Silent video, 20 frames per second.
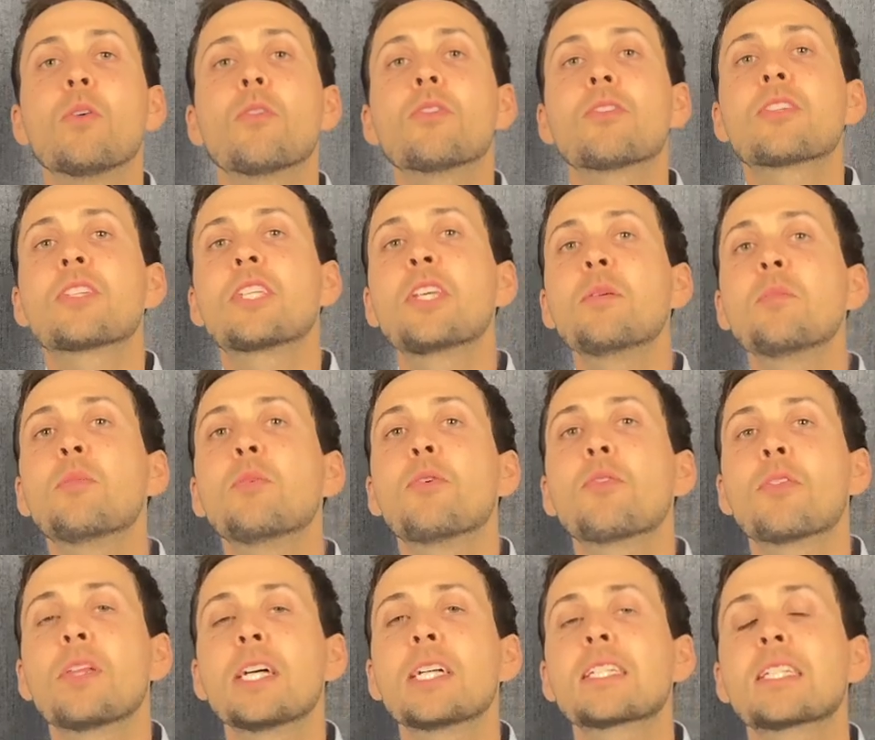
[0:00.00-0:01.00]
Simple
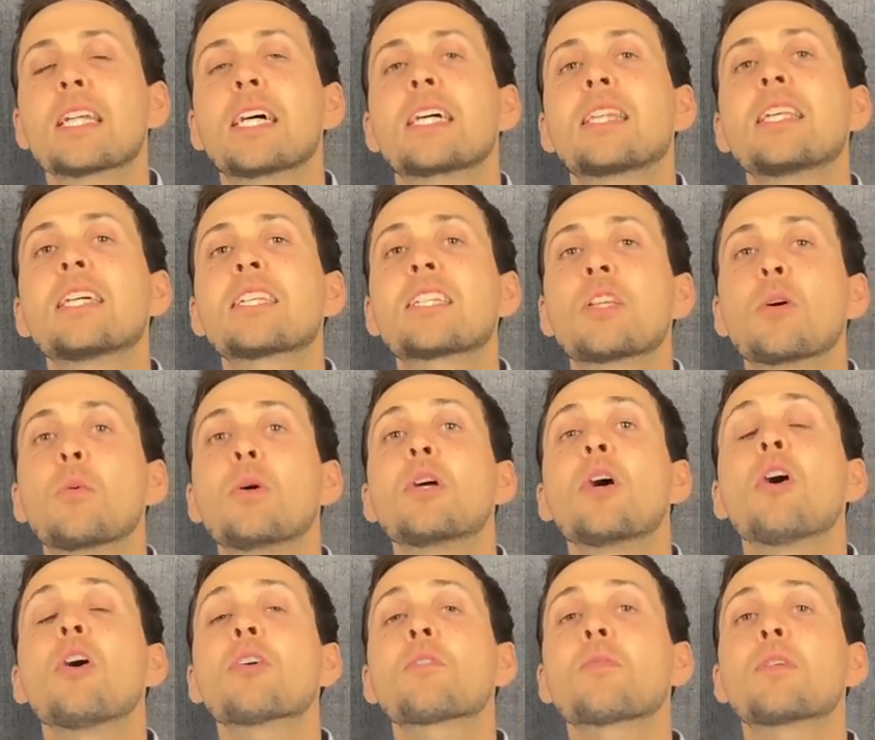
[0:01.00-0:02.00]
things like this that we
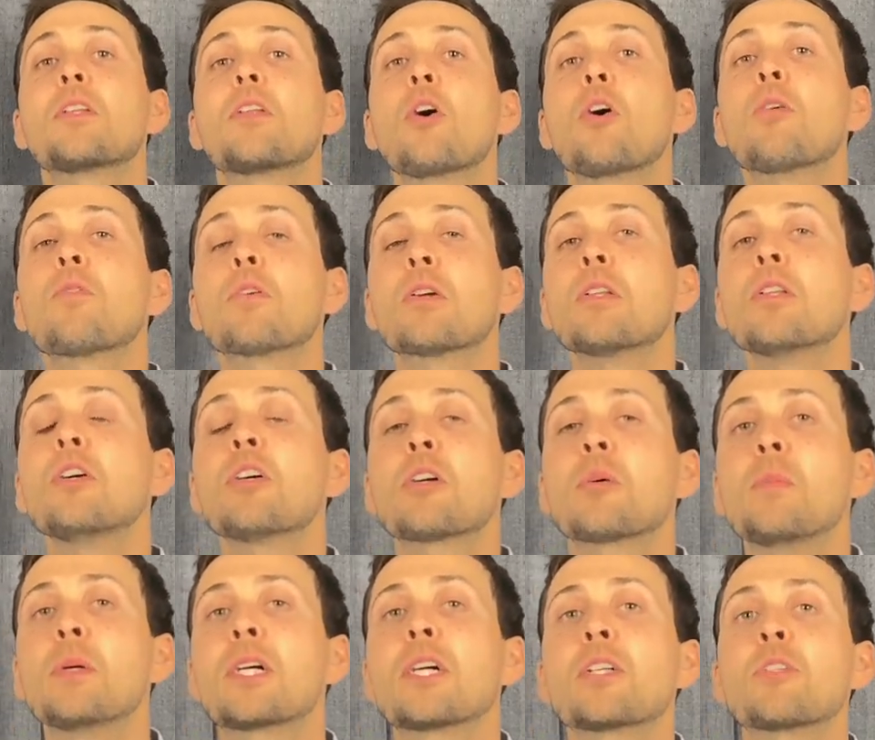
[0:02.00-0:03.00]
often
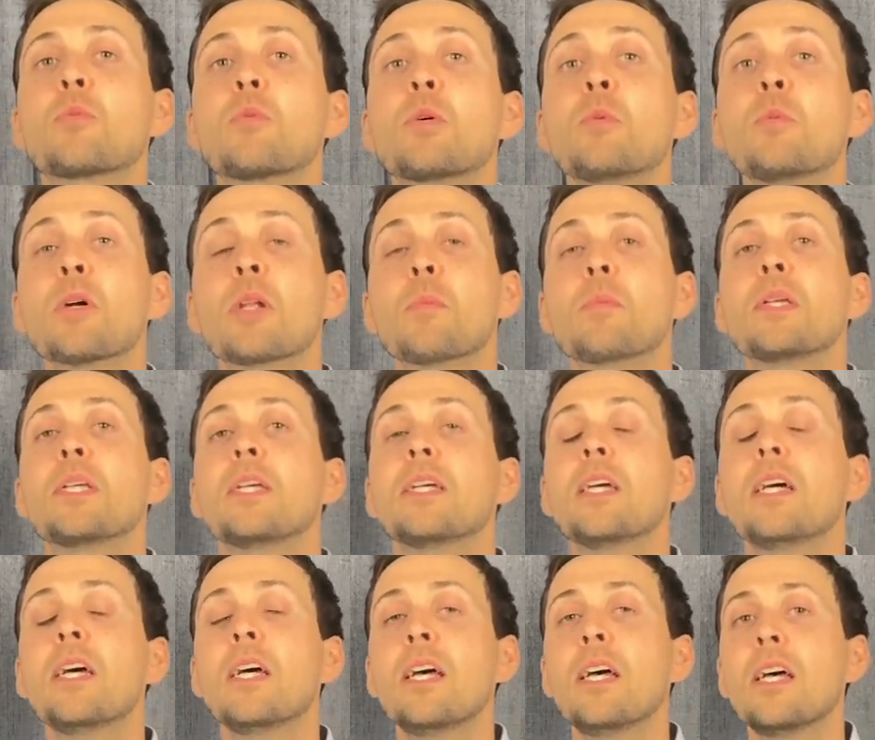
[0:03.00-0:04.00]
overlook because we want to be,
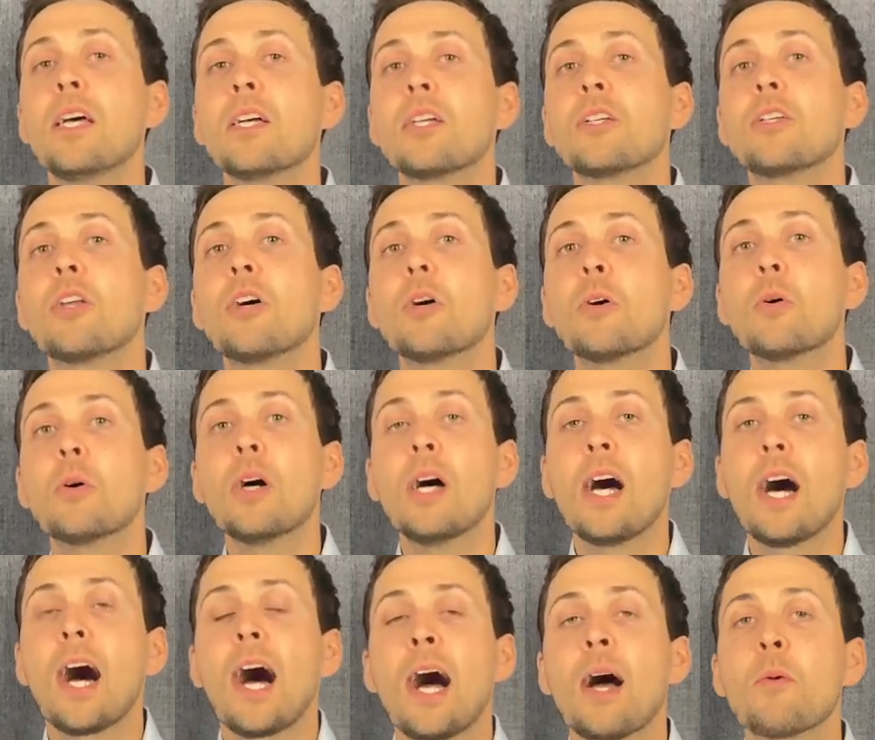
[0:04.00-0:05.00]
you know,
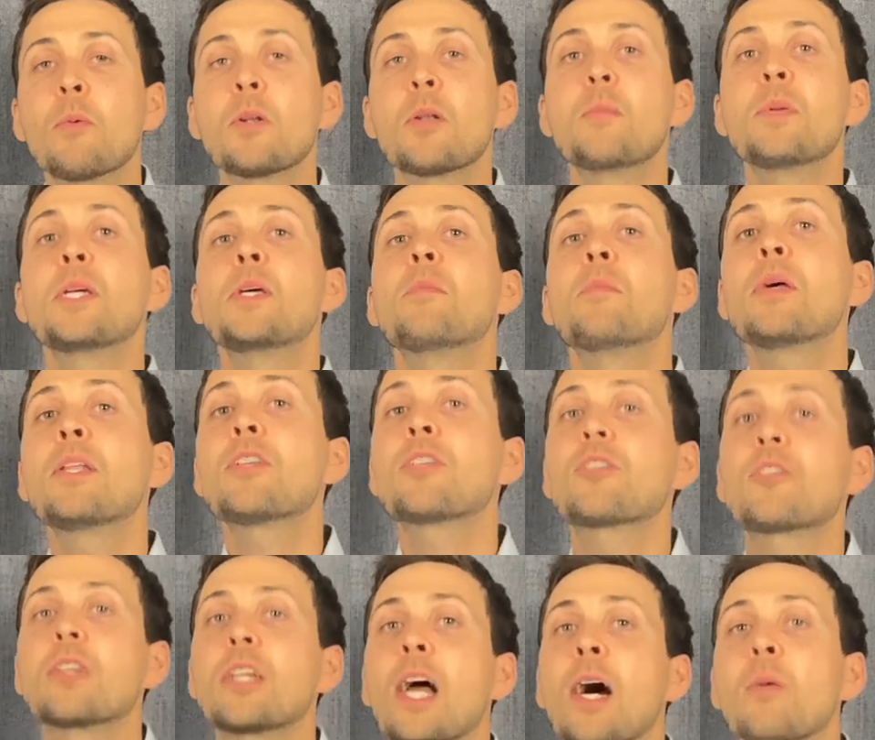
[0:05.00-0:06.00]
I want to be in
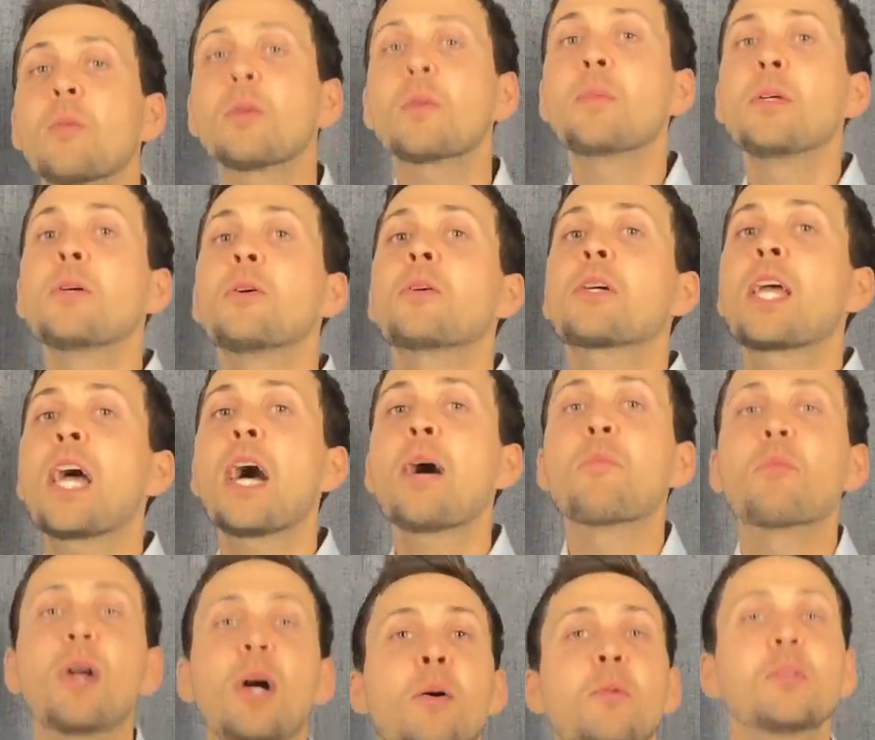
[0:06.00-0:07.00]
ministry. I want to be on
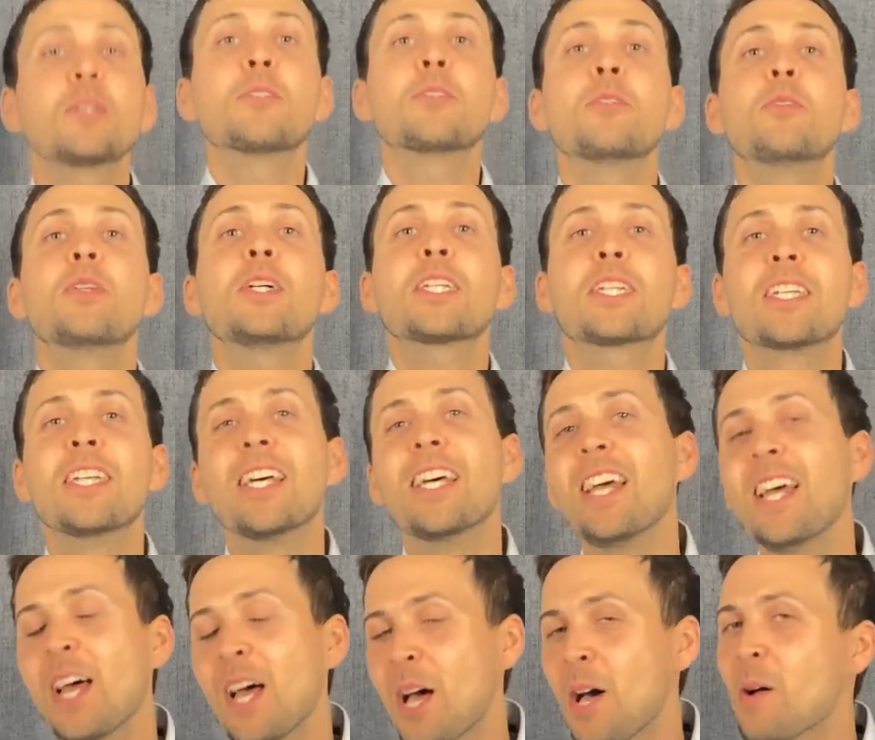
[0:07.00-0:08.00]
camera. I want to do this
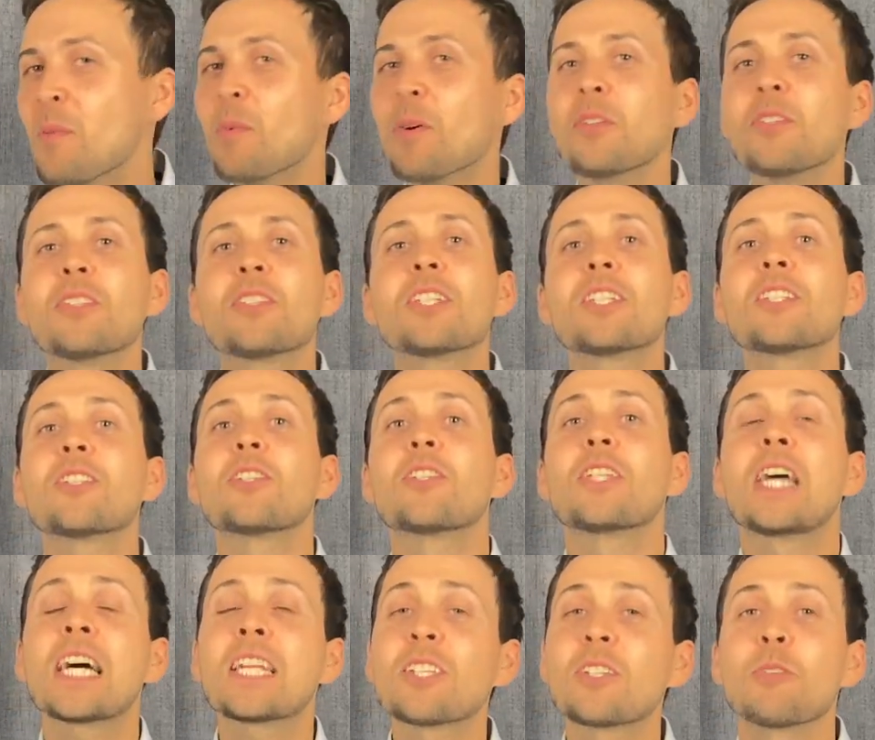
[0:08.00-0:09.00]
brothers and sisters,
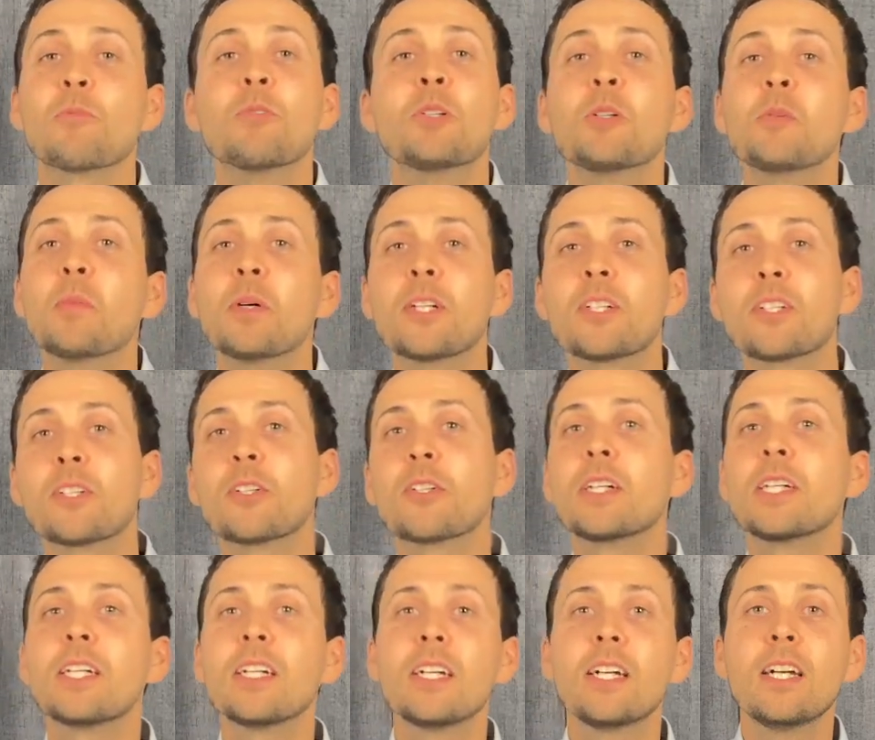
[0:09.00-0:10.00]
that's the real ministry.